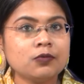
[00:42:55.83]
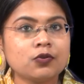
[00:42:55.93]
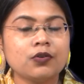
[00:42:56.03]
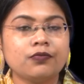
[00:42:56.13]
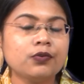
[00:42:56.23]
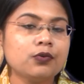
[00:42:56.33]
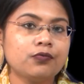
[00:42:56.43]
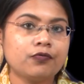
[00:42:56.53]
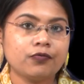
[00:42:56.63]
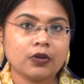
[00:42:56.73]
So, if you
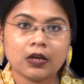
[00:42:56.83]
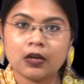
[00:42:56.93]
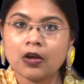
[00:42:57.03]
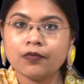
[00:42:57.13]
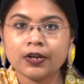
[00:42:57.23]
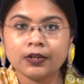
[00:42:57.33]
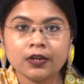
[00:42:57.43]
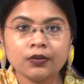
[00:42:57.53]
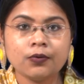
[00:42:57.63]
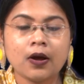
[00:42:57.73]
have
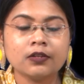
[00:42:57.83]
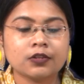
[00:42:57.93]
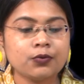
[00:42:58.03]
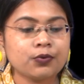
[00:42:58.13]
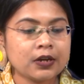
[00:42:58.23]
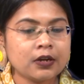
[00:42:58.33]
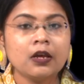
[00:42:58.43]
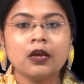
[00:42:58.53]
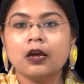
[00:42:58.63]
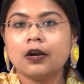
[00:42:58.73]
anything to ask, you can
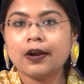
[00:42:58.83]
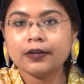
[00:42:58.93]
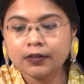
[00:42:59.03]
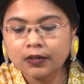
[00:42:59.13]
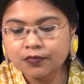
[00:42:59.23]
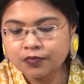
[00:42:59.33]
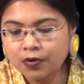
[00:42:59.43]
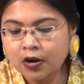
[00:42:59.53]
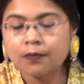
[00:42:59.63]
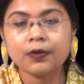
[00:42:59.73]
write in the
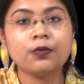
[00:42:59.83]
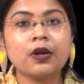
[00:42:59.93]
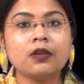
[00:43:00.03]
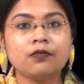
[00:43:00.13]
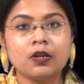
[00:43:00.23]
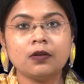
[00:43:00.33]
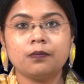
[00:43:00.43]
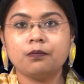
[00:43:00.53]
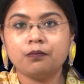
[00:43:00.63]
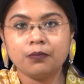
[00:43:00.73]
forum, you can
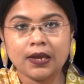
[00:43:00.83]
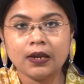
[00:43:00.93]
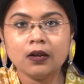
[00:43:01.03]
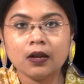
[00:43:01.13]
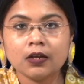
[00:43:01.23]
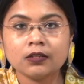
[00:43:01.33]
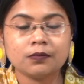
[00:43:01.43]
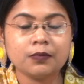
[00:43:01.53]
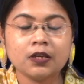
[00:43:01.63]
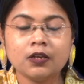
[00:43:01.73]
even mail us,
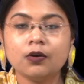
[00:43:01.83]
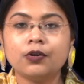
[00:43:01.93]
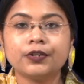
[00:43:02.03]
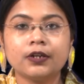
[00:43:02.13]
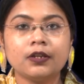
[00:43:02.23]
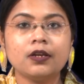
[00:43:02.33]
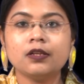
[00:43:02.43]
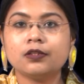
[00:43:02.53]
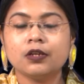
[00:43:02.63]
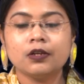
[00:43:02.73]
me or the TAs.